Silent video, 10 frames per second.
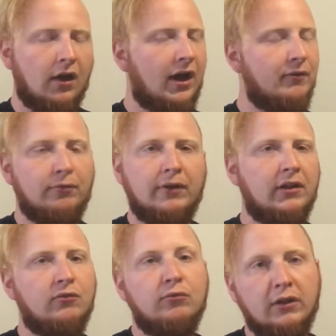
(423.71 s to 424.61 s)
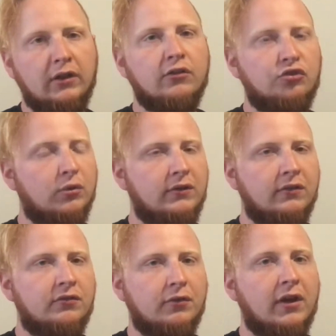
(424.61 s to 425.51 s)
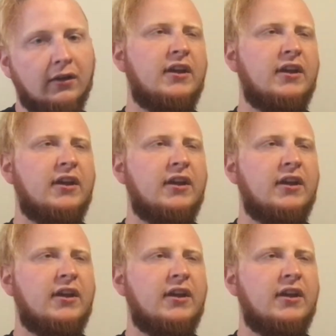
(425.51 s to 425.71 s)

I really, really enjoyed this track.